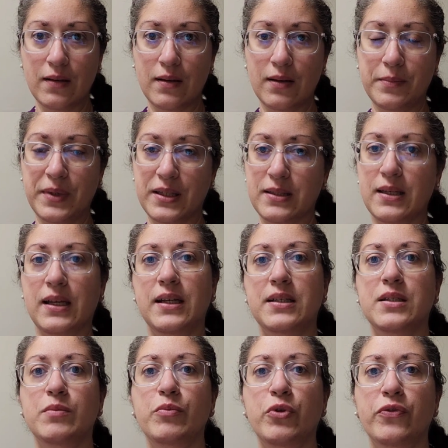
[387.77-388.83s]
I'm excited
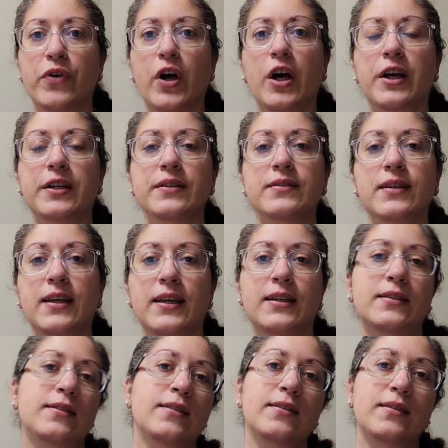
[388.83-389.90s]
to move on
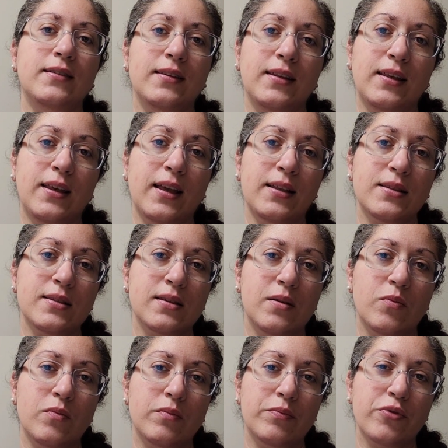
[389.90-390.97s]
and get
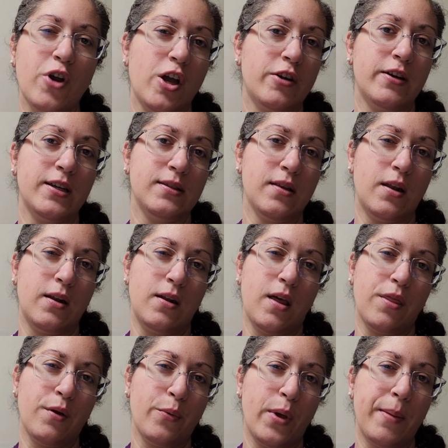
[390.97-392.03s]
some progress on
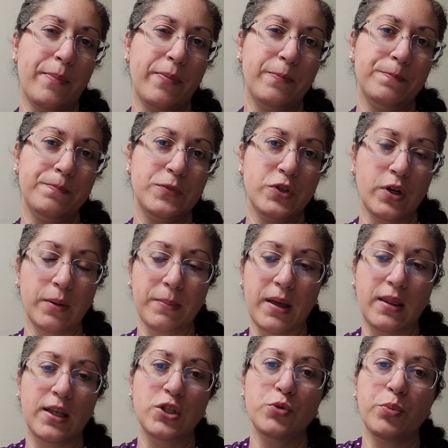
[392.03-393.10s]
another whip during my
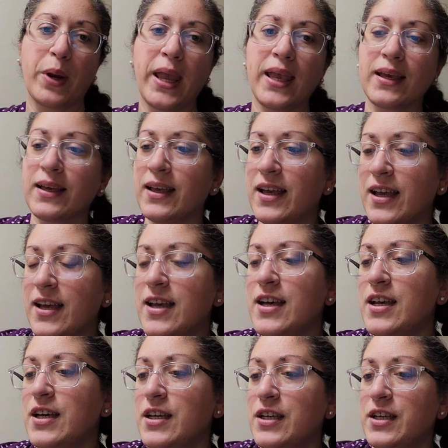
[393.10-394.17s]
lunch break.
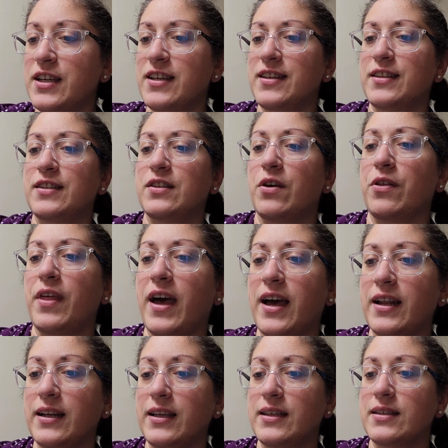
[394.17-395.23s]
So
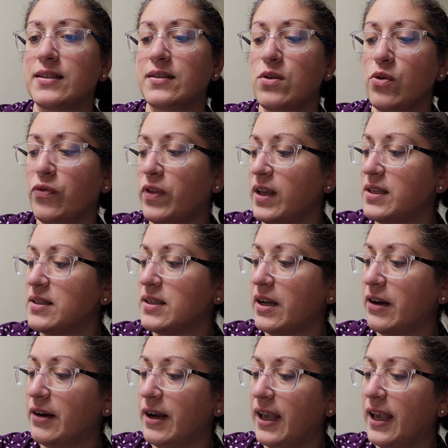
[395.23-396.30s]
that is Snowflake
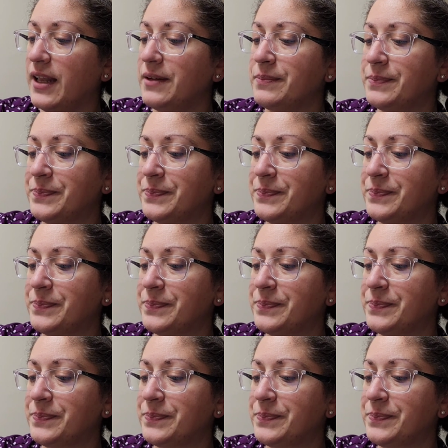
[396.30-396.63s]
Serenade.